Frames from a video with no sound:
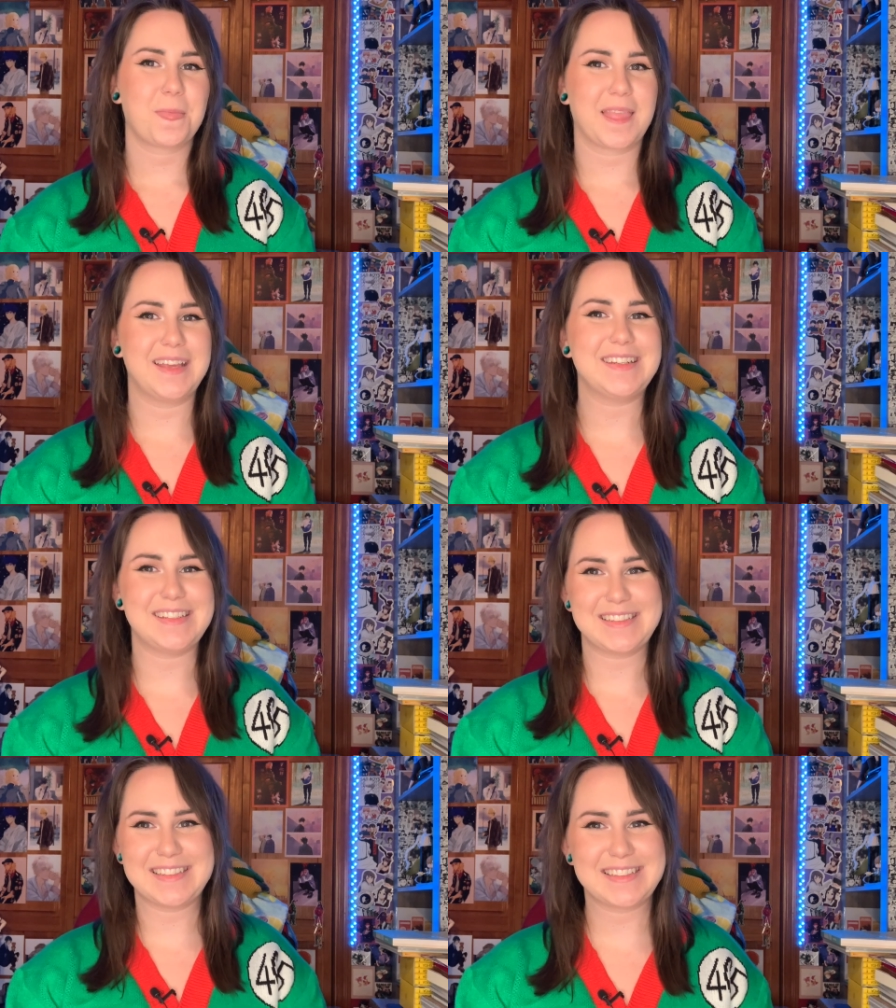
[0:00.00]
And
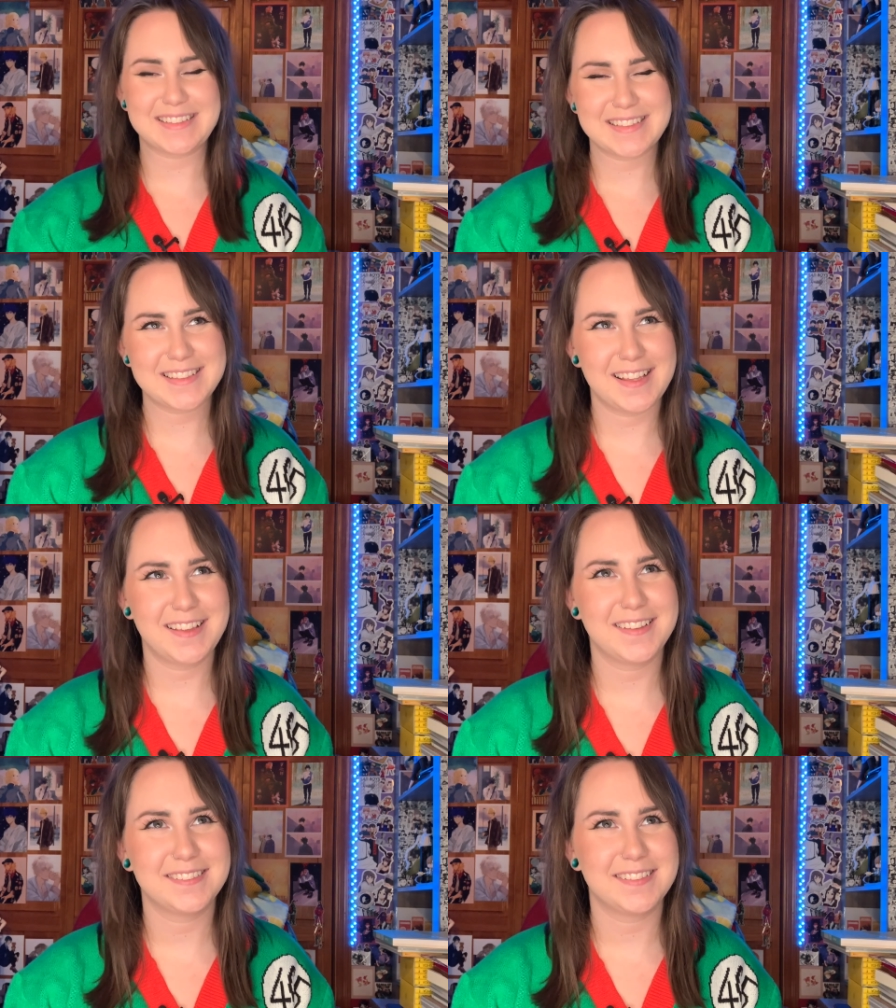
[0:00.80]
it is,
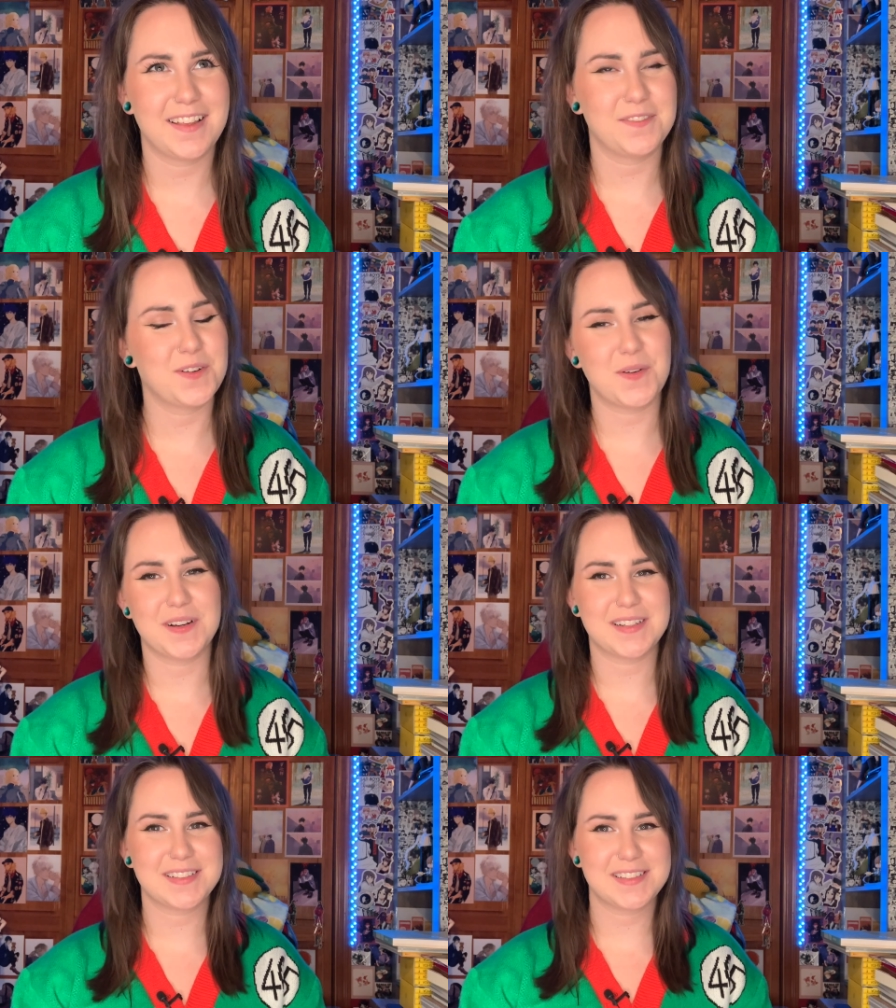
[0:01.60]
of
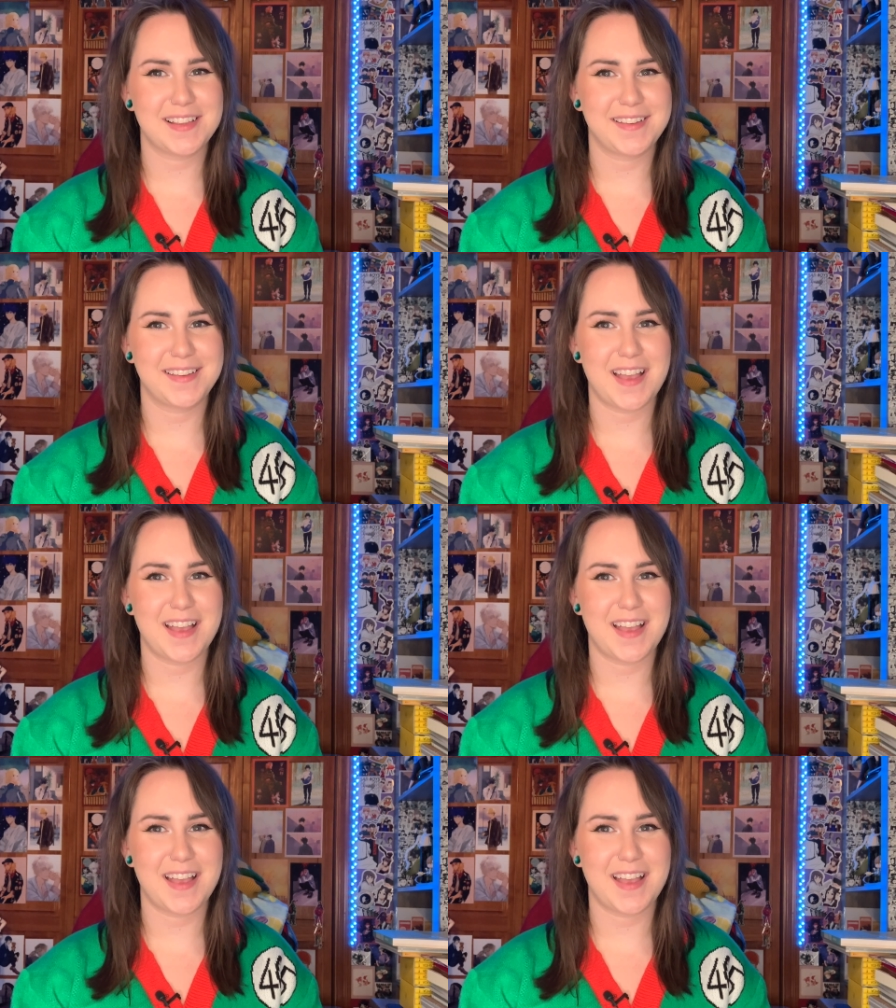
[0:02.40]
course, a